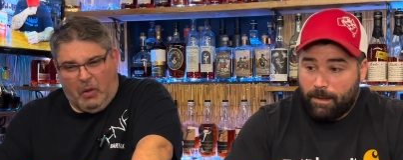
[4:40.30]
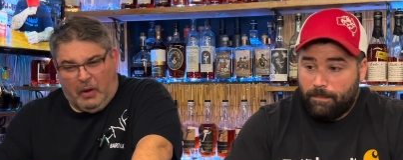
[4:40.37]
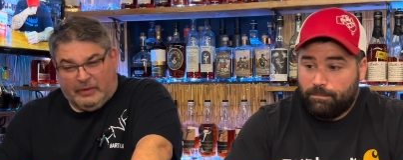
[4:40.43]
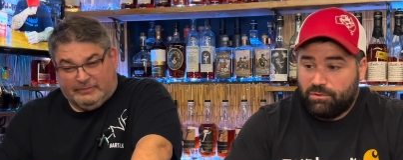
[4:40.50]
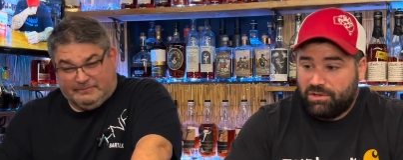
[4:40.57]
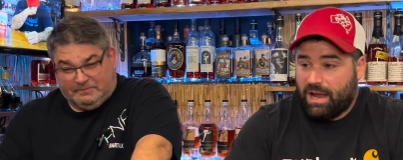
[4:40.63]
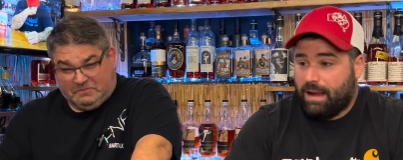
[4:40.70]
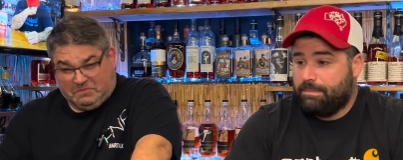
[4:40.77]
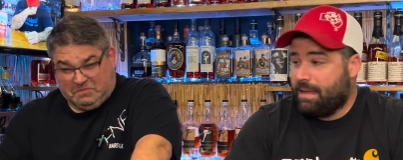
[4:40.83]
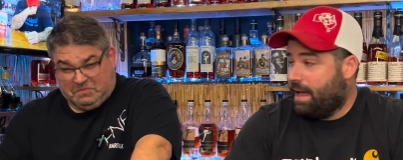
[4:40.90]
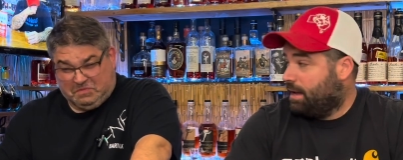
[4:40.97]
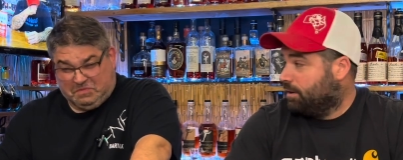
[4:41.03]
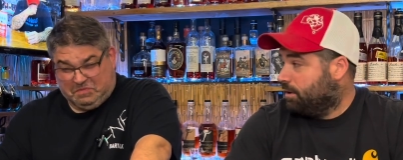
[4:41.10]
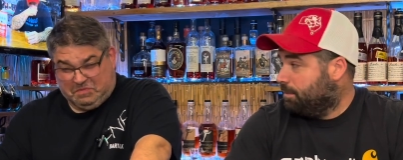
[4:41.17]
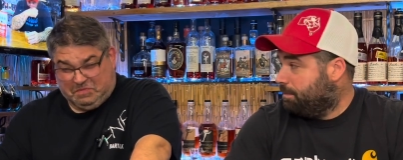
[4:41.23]
Speaker 1: It's tamed down a
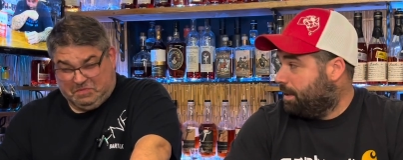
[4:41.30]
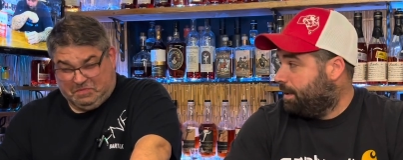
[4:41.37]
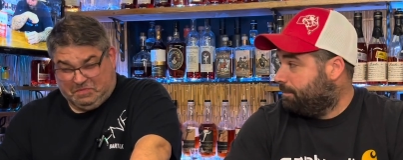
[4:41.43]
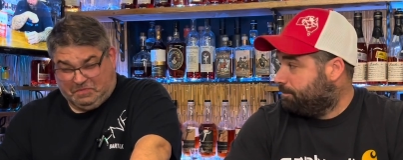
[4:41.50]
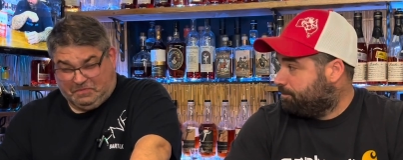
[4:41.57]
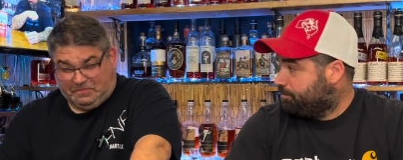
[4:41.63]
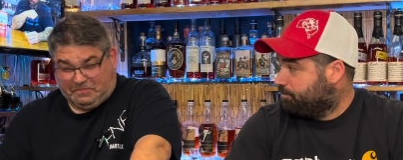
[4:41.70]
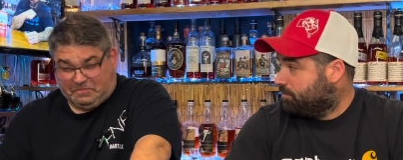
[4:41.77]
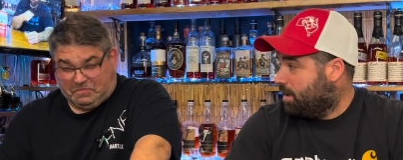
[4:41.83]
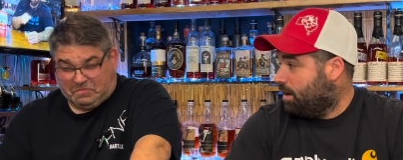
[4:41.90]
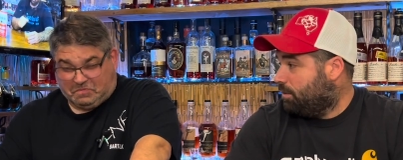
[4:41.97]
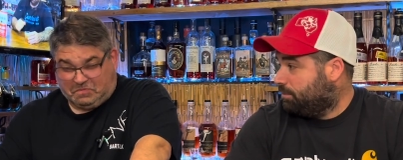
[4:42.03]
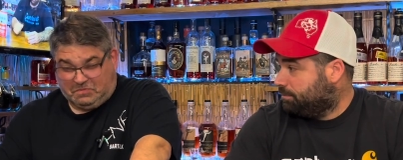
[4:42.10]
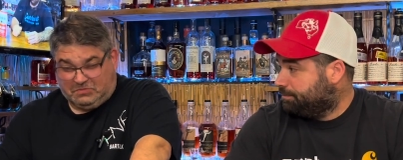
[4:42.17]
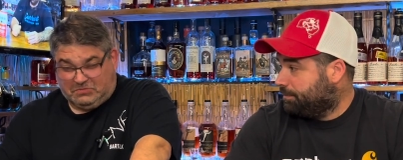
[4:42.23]
good bit. No?
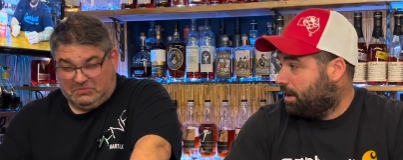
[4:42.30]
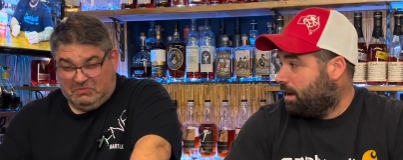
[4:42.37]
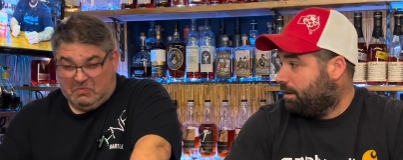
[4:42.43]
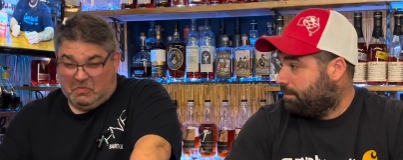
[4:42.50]
Yeah?